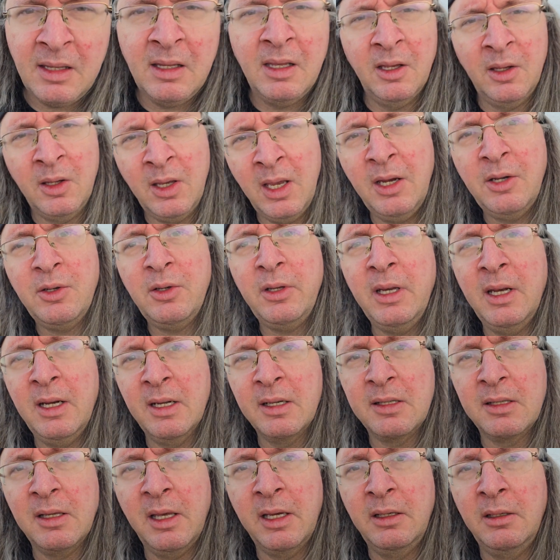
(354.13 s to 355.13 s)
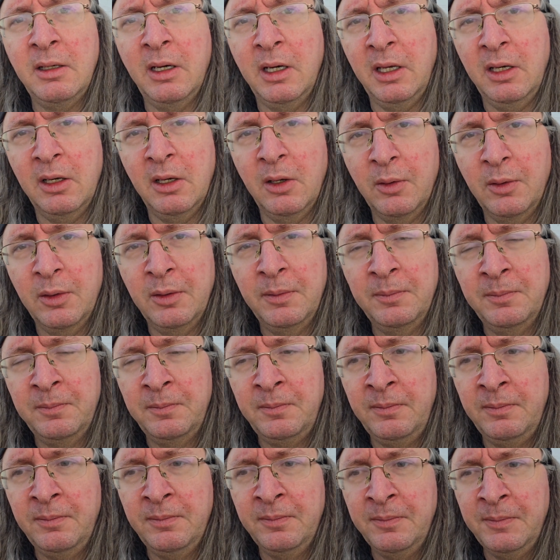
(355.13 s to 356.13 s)
Occasionally you get a slight nutty note.
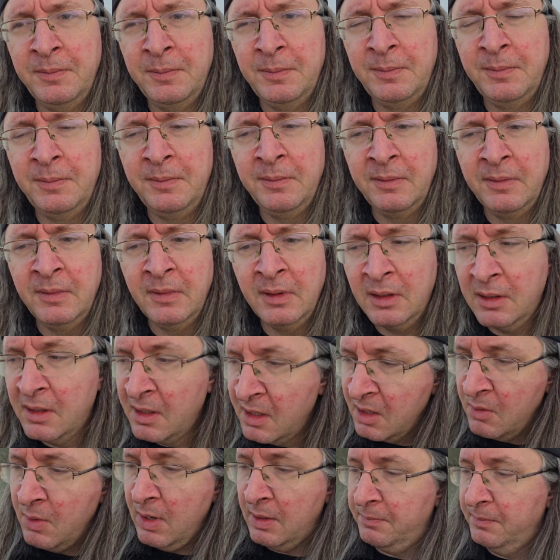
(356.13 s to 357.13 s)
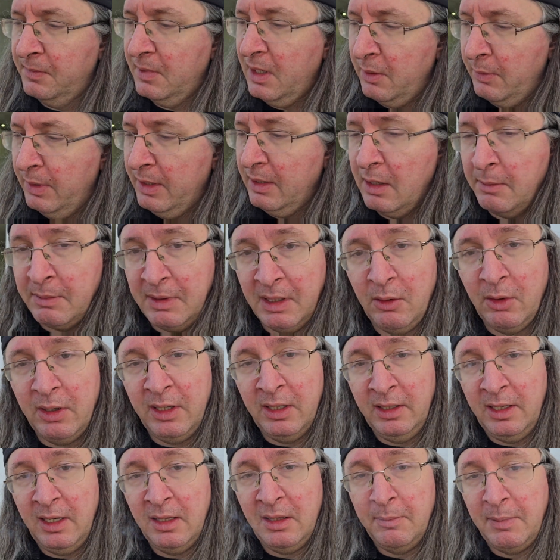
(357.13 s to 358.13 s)
Well, anyway, I'm going to go ahead
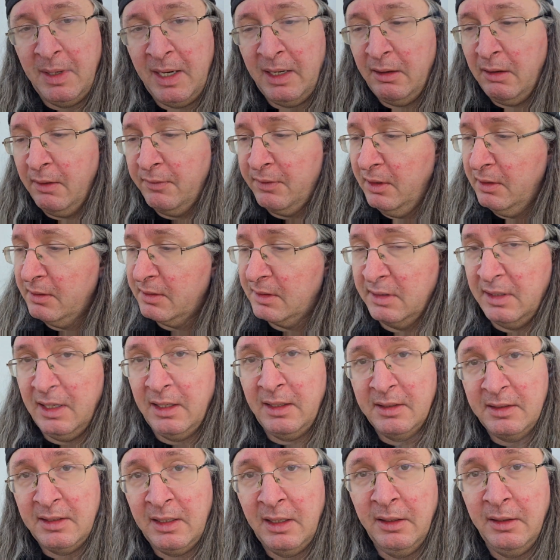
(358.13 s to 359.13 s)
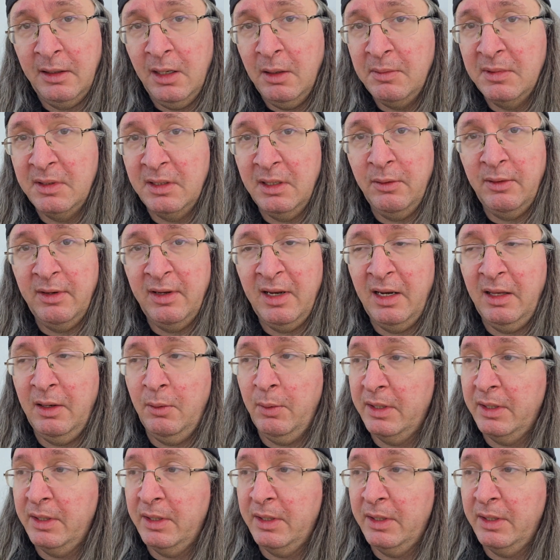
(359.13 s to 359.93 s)
and get the band off this, get this down on the nub, and see if anything